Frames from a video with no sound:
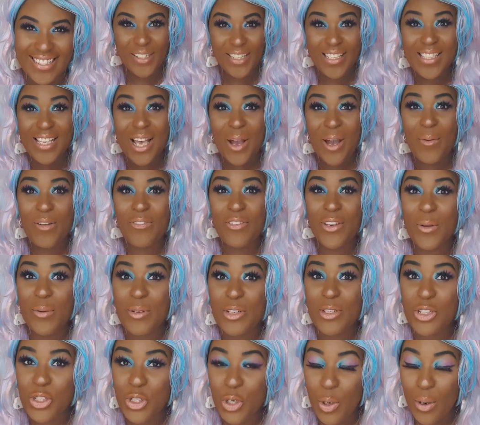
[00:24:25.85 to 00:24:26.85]
So if
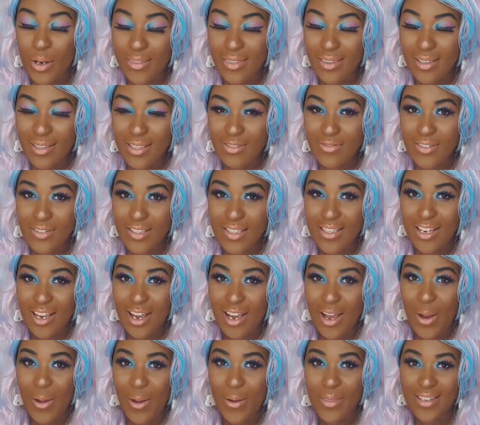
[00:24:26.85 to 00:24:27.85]
you enjoyed this
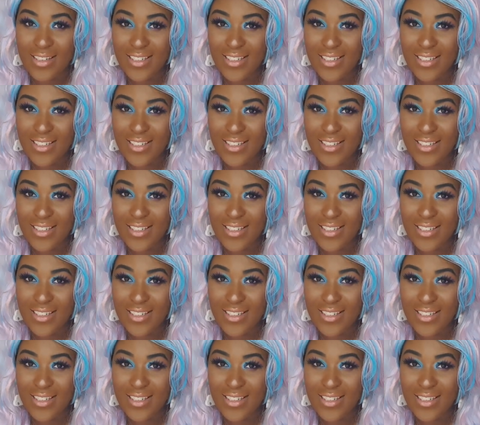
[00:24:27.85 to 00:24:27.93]
video,